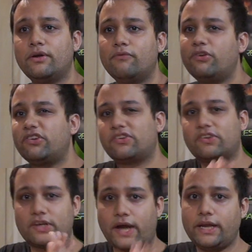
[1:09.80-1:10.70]
which is
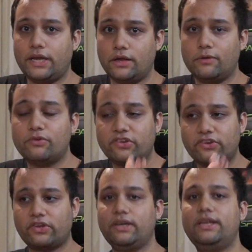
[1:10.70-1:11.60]
tidy, which is
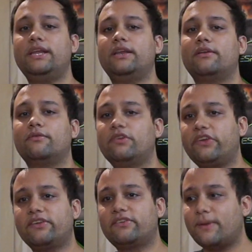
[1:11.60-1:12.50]
clean, which
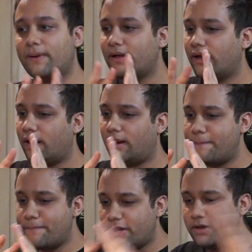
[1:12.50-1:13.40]
has the
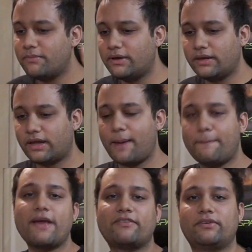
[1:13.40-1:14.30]
minimal
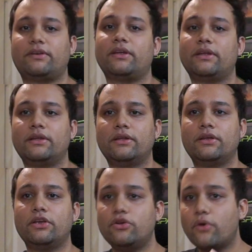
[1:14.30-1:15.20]
capacity,
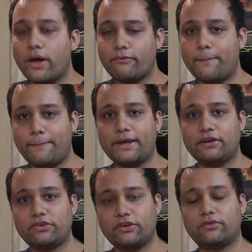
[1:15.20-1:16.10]
you have a better
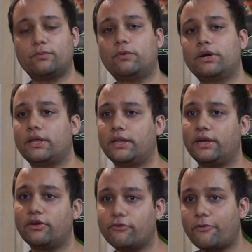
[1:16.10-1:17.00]
chance of working there.
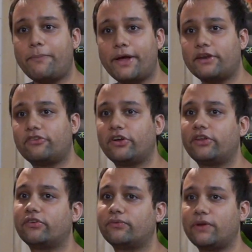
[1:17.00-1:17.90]
You have a better chance
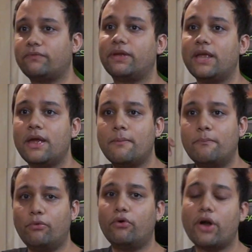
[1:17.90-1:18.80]
of giving
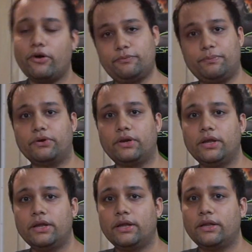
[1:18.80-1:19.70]
more output
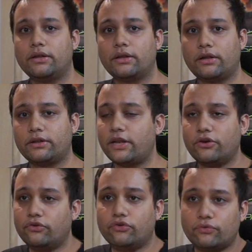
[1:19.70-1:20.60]
than you
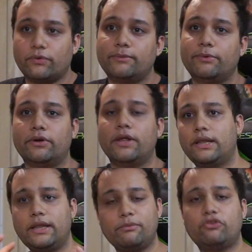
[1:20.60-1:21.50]
usually would.
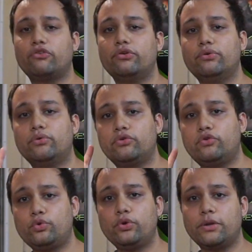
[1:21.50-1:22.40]
Let me show you
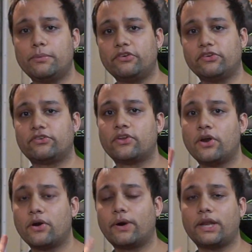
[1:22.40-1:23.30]
two images
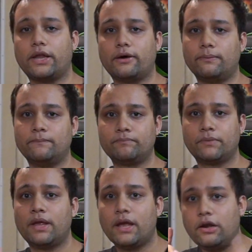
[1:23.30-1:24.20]
right now.
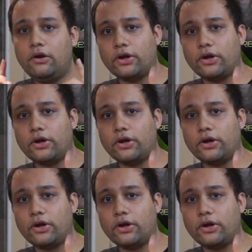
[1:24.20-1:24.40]
Look